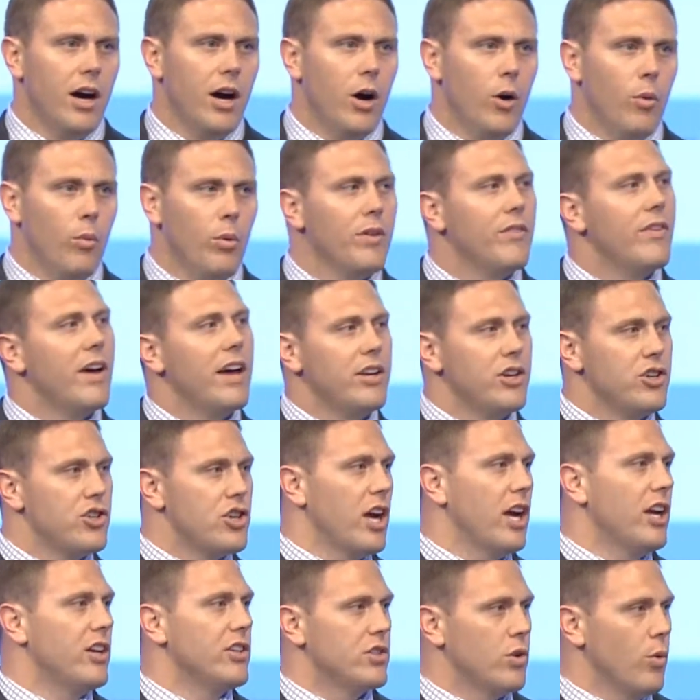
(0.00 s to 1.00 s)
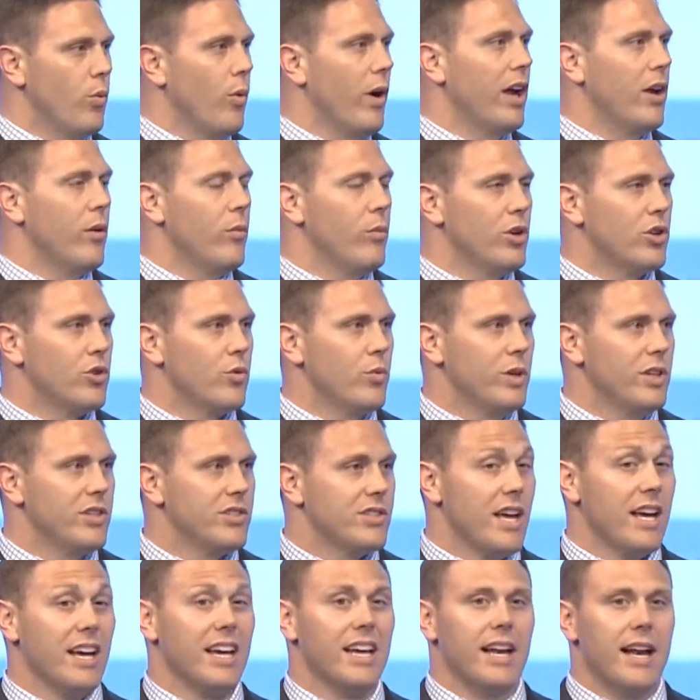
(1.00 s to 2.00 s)
we've had to change the way in which we
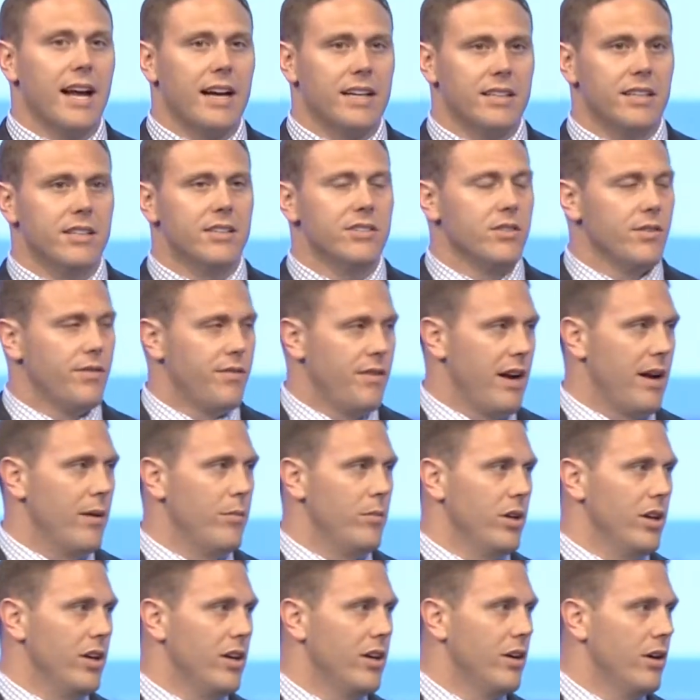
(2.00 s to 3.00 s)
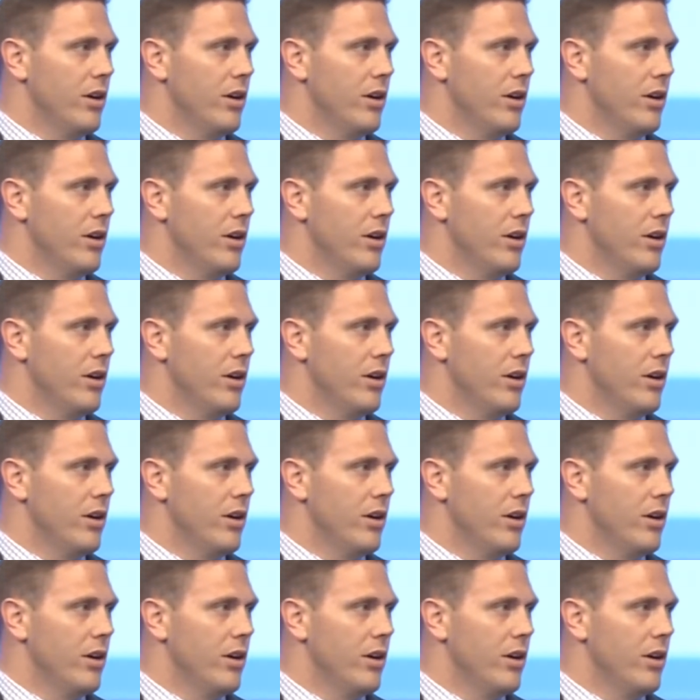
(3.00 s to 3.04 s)
stay connected as a family.